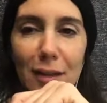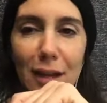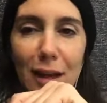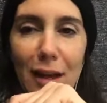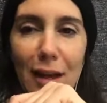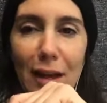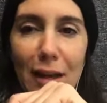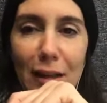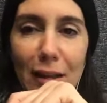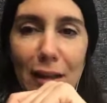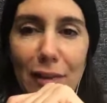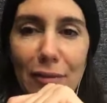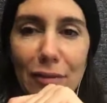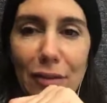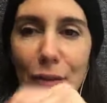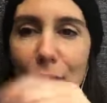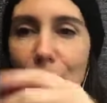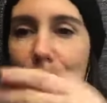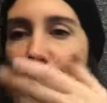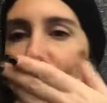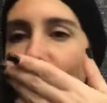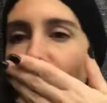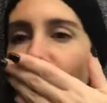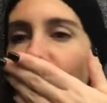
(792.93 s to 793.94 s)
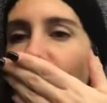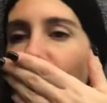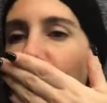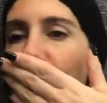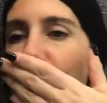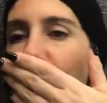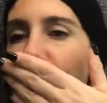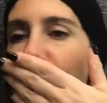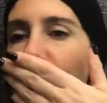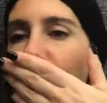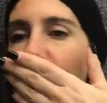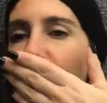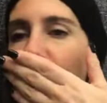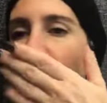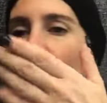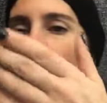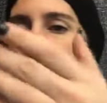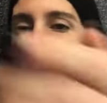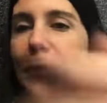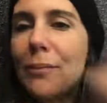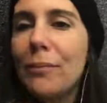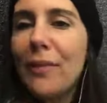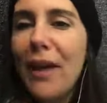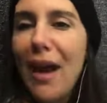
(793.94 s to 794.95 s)
I love you.
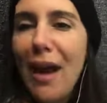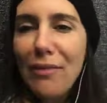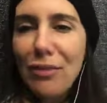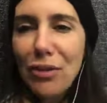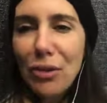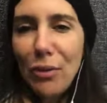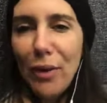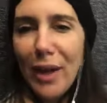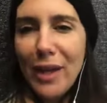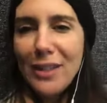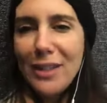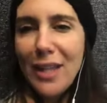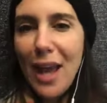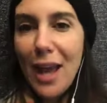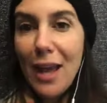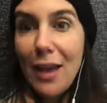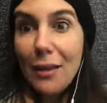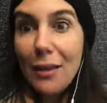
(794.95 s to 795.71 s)
Have a great day.